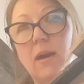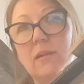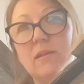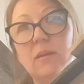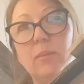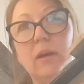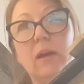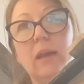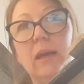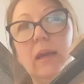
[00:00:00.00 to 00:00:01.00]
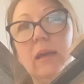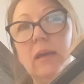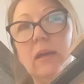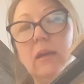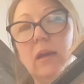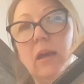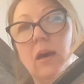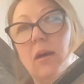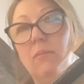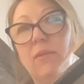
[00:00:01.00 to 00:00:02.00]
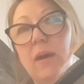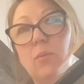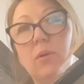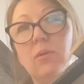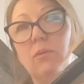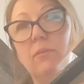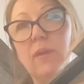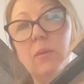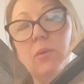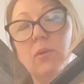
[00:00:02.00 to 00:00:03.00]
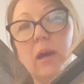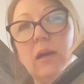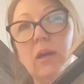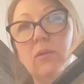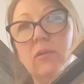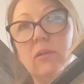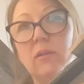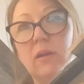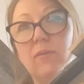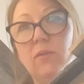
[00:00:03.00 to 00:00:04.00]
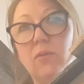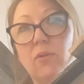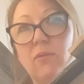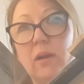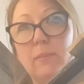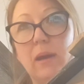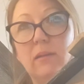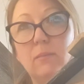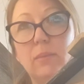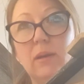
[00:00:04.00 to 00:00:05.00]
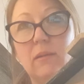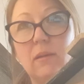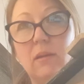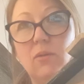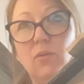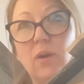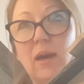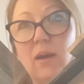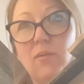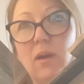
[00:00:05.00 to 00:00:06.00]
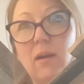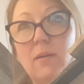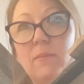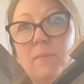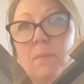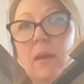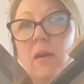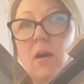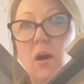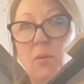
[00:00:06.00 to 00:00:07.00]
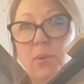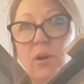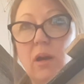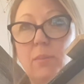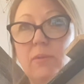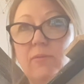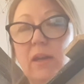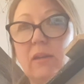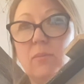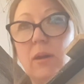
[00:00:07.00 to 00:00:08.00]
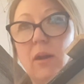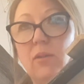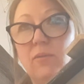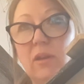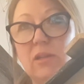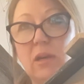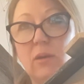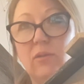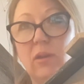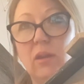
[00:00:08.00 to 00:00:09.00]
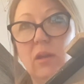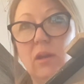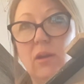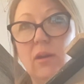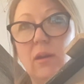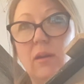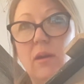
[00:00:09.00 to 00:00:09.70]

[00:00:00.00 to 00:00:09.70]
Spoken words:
typically they will get used if you've got red mason bees in your area. I'll put a couple of links below the video so that you can